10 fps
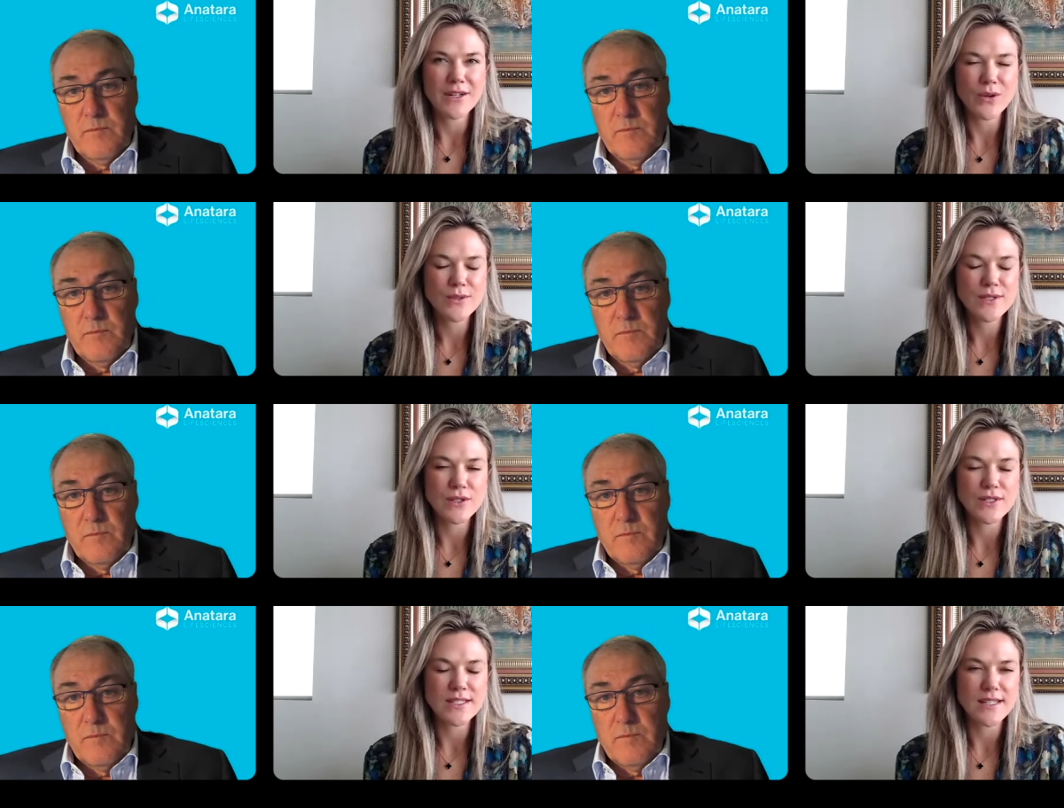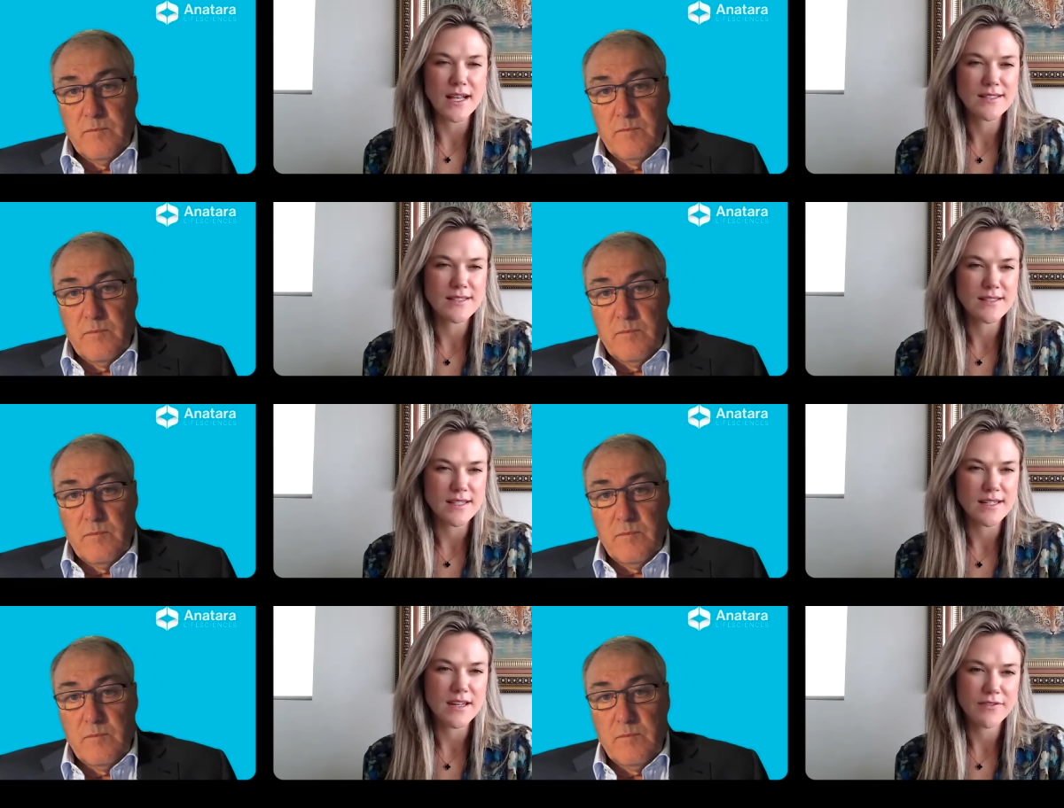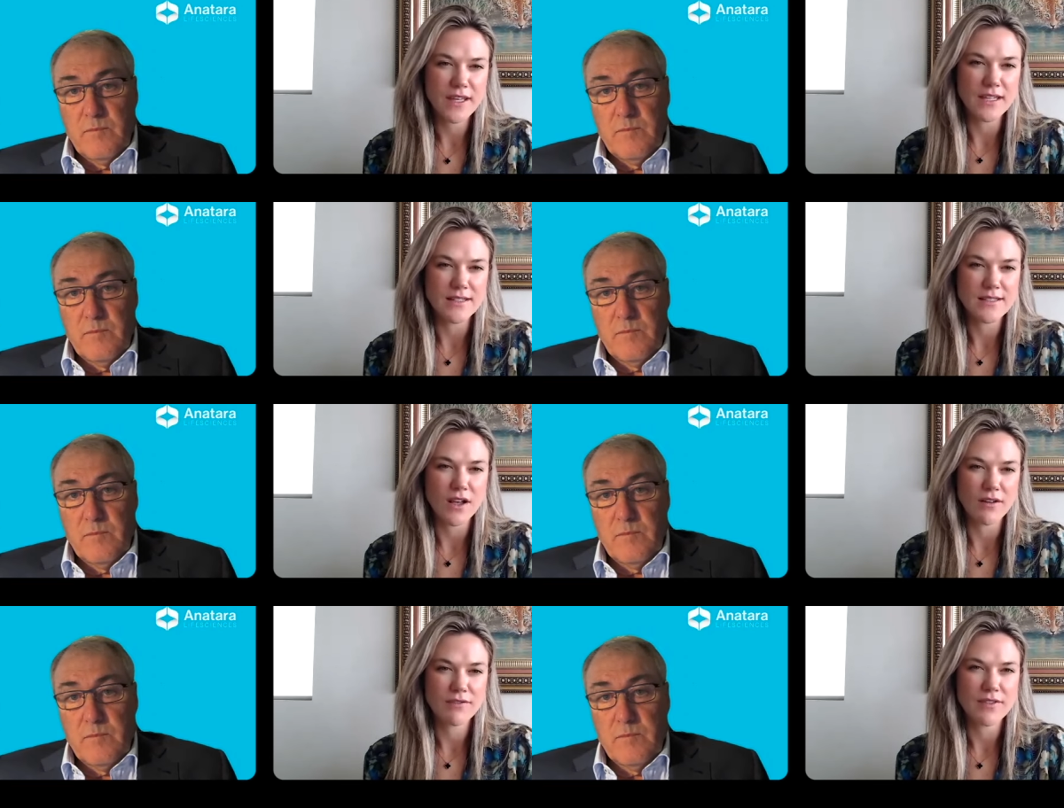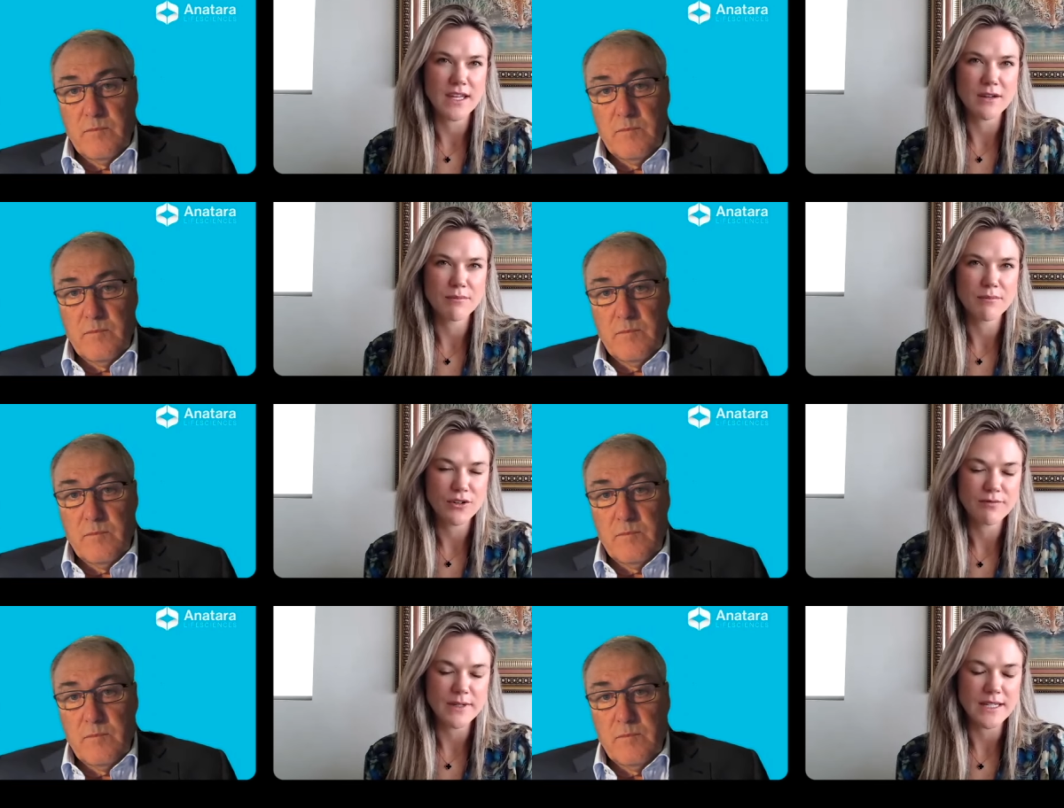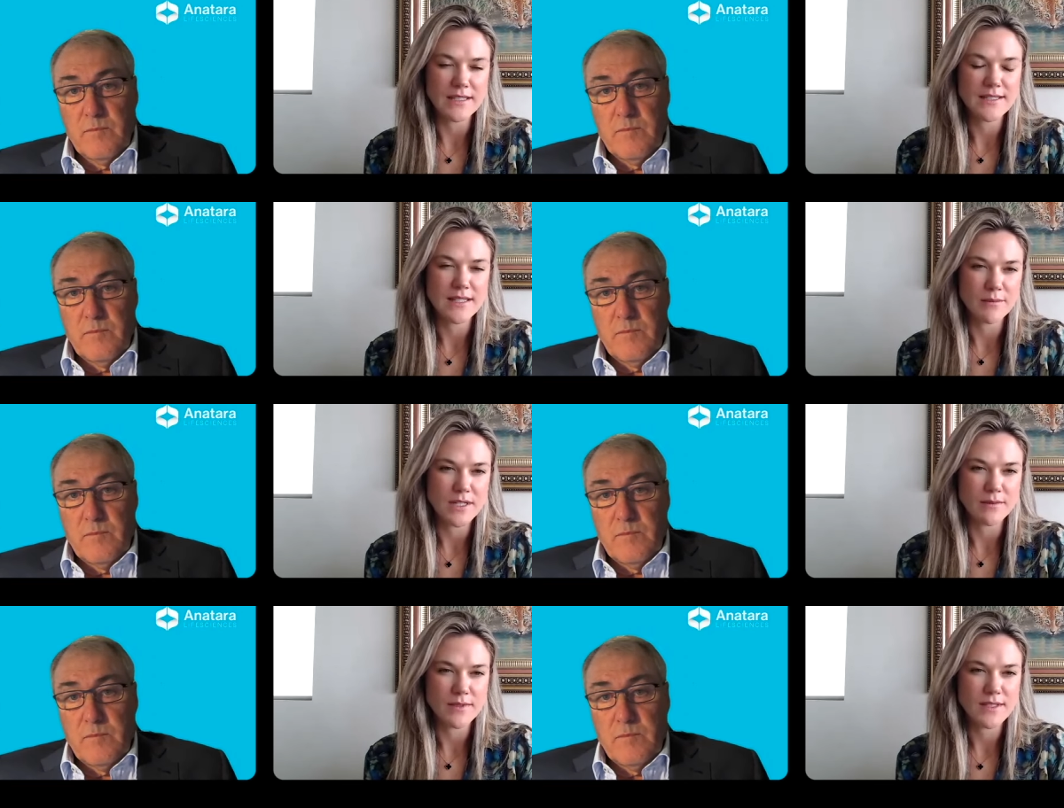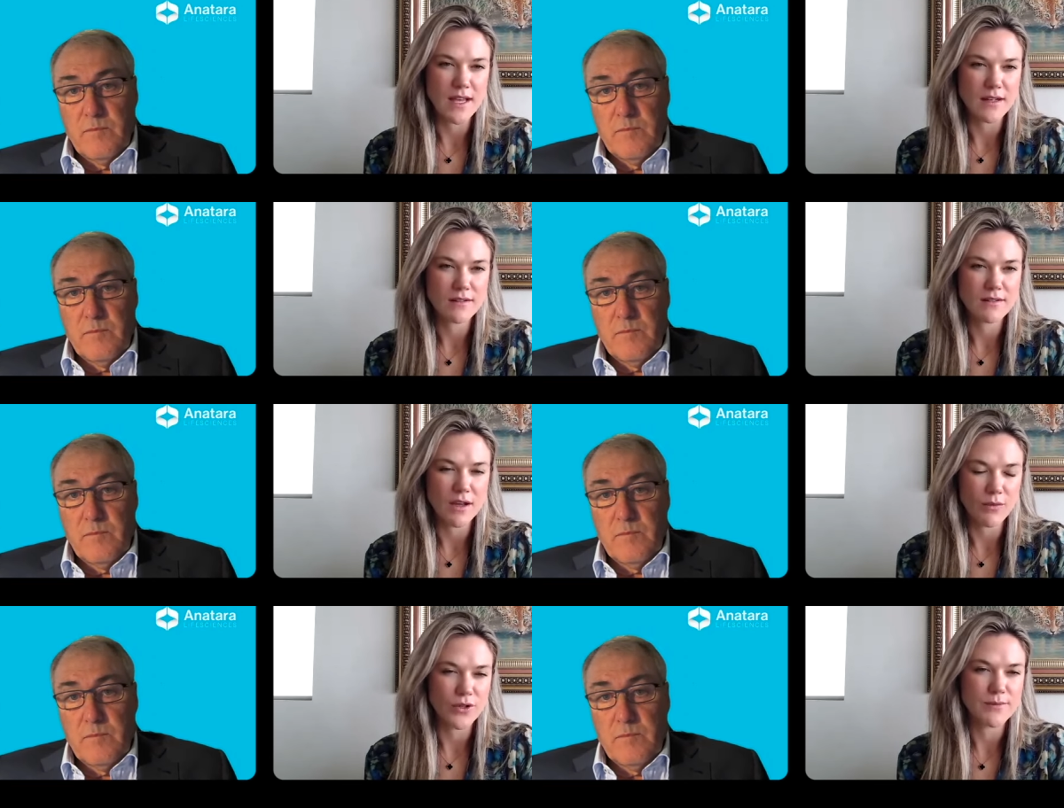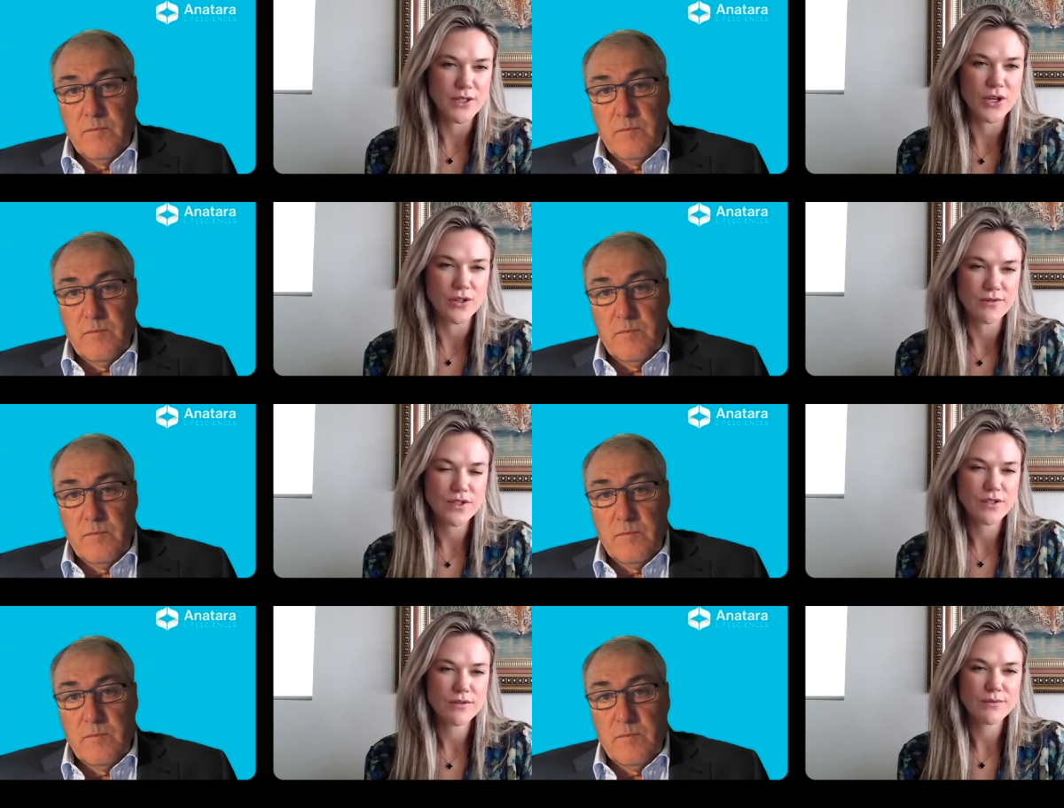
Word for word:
Speaker 1: and also discuss the significance of the improvement in symptoms that, that were observed?